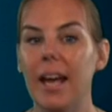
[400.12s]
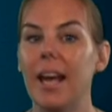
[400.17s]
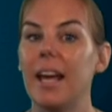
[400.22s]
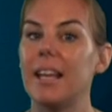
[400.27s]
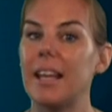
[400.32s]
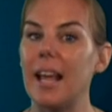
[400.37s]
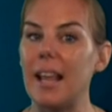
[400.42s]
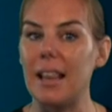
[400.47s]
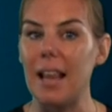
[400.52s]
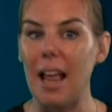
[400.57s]
In
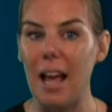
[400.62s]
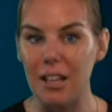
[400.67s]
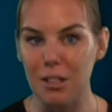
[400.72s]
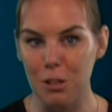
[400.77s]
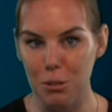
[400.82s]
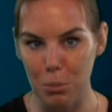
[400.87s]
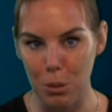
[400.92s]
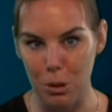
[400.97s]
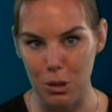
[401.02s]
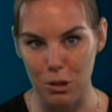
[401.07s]
that
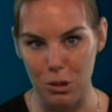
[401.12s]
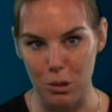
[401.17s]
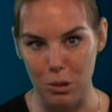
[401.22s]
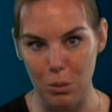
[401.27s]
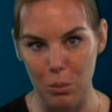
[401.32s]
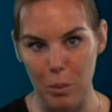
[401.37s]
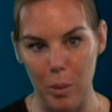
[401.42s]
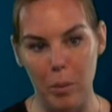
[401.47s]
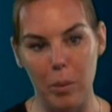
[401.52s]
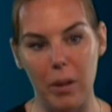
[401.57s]
last
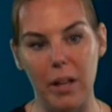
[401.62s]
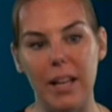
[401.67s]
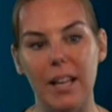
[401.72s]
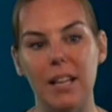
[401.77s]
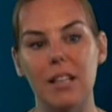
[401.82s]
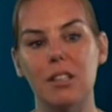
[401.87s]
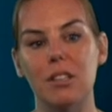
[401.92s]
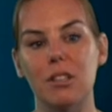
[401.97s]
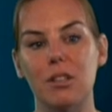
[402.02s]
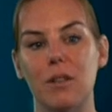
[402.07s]
module, we will
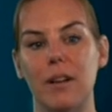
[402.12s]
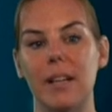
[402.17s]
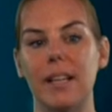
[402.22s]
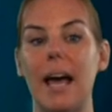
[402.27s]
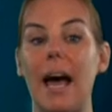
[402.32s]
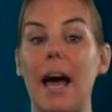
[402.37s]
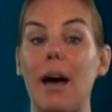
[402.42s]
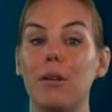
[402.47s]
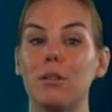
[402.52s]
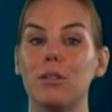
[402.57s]
illustrate
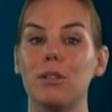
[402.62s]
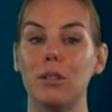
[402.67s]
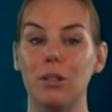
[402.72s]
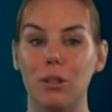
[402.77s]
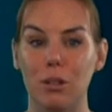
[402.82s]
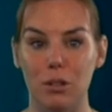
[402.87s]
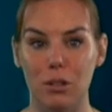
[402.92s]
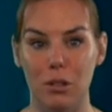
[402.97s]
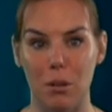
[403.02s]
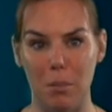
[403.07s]
how to
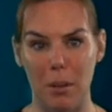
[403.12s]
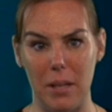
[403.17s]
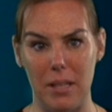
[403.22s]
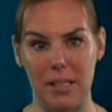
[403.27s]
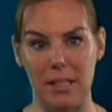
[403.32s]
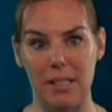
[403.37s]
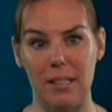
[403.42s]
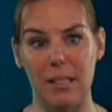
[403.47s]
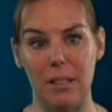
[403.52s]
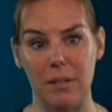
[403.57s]
use the
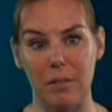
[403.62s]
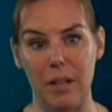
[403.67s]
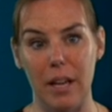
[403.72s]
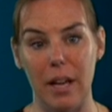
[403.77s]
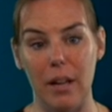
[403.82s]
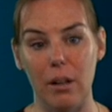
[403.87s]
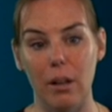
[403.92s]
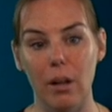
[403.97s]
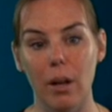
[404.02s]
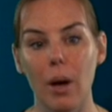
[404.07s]

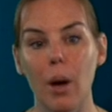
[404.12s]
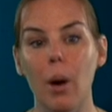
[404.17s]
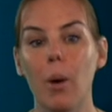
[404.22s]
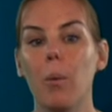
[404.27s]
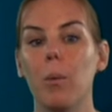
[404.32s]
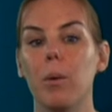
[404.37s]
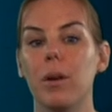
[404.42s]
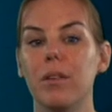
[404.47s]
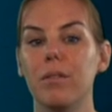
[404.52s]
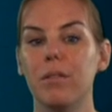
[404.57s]
BCCVL
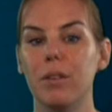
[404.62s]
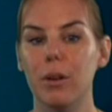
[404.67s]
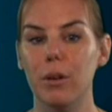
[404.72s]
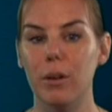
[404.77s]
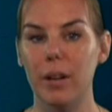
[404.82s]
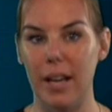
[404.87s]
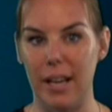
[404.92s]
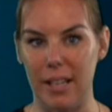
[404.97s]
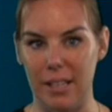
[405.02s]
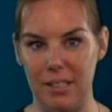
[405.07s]
with a few
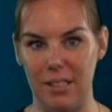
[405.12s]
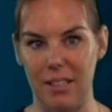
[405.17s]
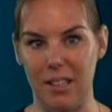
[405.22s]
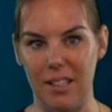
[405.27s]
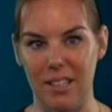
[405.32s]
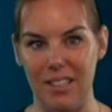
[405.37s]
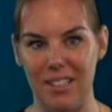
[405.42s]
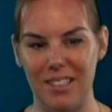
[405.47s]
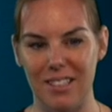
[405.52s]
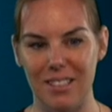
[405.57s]
case
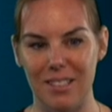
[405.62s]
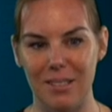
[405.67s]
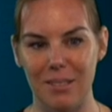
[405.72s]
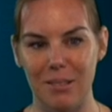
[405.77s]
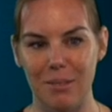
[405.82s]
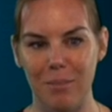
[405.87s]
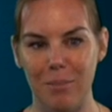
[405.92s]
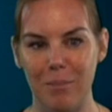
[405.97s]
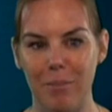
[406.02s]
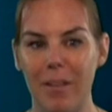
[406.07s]
studies.
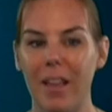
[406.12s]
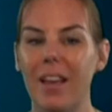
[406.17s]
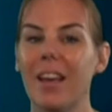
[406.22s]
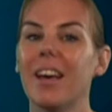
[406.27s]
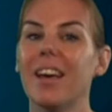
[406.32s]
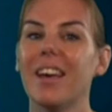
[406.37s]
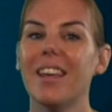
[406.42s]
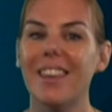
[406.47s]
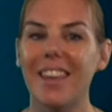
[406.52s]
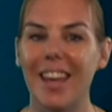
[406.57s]

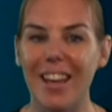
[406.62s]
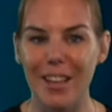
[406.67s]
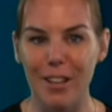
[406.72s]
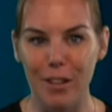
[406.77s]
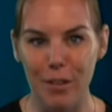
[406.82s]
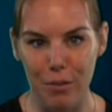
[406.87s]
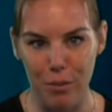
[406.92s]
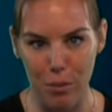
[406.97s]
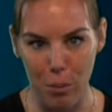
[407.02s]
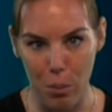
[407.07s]
Thank
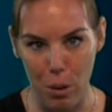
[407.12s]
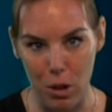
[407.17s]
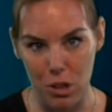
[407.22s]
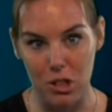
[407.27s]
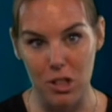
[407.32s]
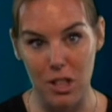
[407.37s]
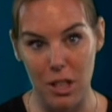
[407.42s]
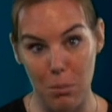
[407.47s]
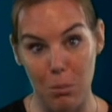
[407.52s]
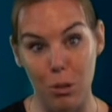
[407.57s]
you for
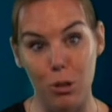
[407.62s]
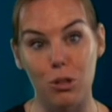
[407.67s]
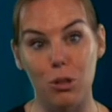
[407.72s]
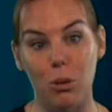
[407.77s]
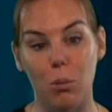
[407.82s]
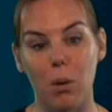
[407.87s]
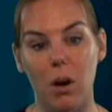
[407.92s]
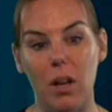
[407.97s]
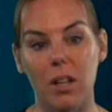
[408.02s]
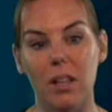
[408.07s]
watching Module
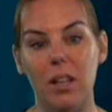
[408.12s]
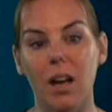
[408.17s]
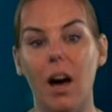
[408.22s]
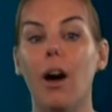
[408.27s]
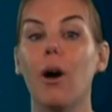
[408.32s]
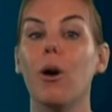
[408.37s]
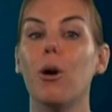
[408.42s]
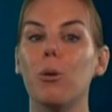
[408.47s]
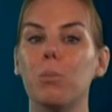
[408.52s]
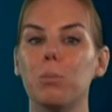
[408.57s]
1. I
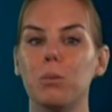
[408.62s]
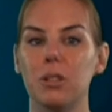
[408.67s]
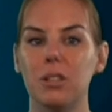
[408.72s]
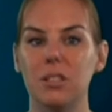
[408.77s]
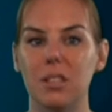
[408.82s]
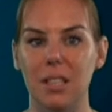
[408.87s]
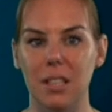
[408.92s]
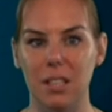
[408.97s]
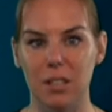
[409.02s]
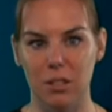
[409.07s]
hope to
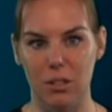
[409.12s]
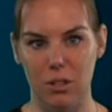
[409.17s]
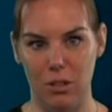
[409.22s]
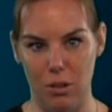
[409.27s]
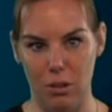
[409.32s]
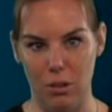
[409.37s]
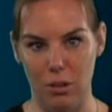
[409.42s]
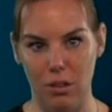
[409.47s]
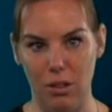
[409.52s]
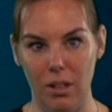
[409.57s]
see you
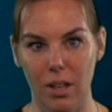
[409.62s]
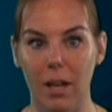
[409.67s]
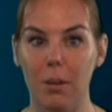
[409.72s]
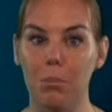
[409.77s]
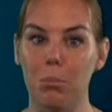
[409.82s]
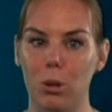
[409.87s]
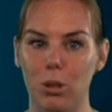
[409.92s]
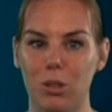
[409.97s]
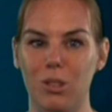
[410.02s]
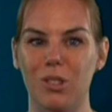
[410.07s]
soon
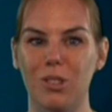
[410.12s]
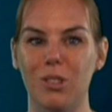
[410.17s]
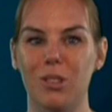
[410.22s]
in Module